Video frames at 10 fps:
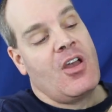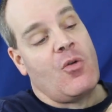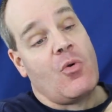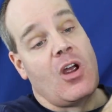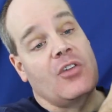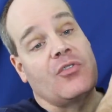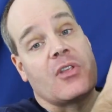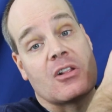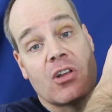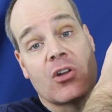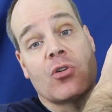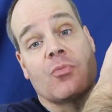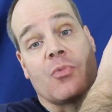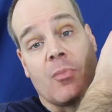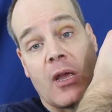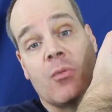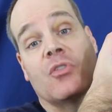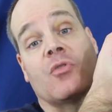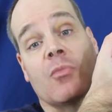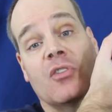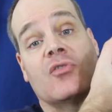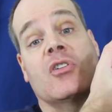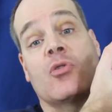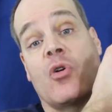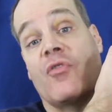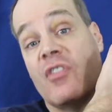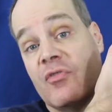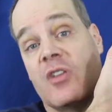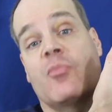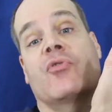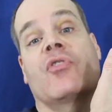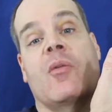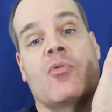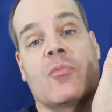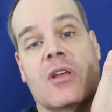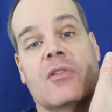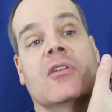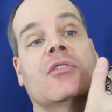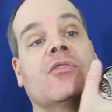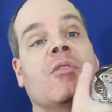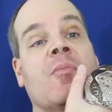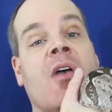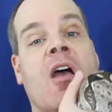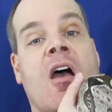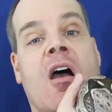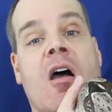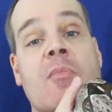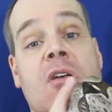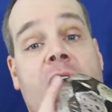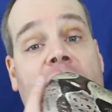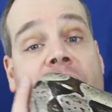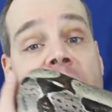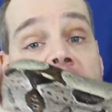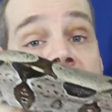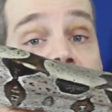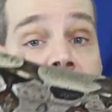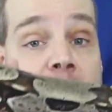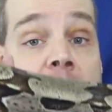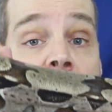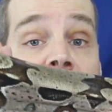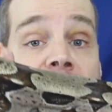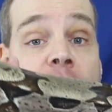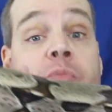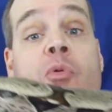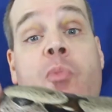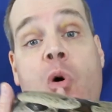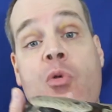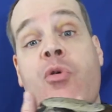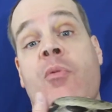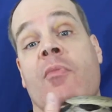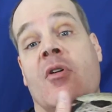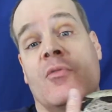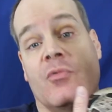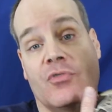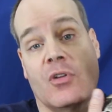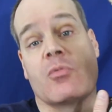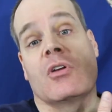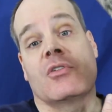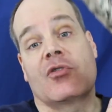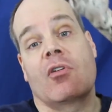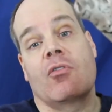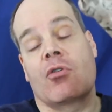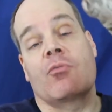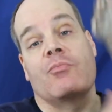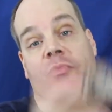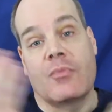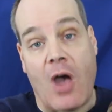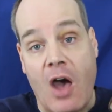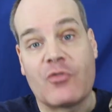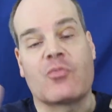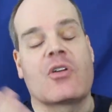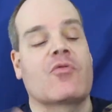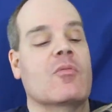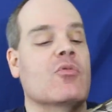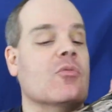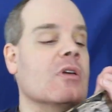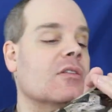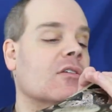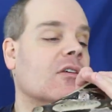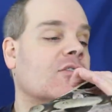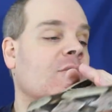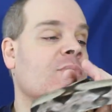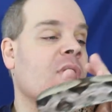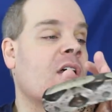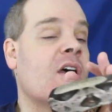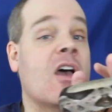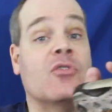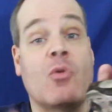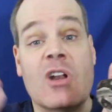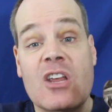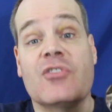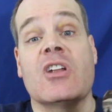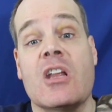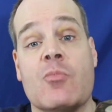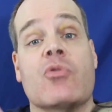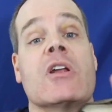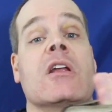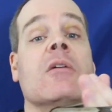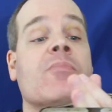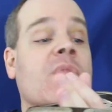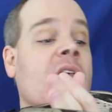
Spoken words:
Whereas the litter, the babies from this litter are 50% Prometheus because the parents were both siblings or offspring from Prometheus. And so it is an inbreeding.